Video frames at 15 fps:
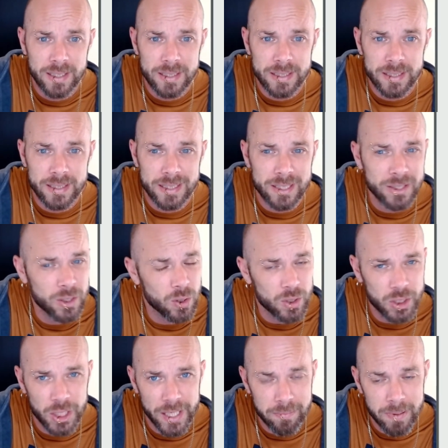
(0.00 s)
It's not
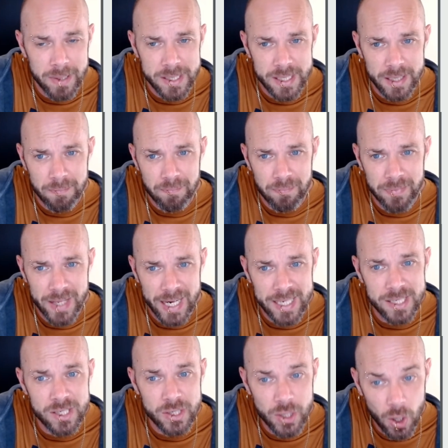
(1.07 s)
cheap, is it? That
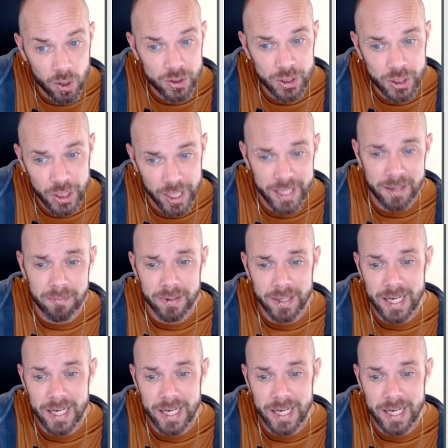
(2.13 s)
is not cheap.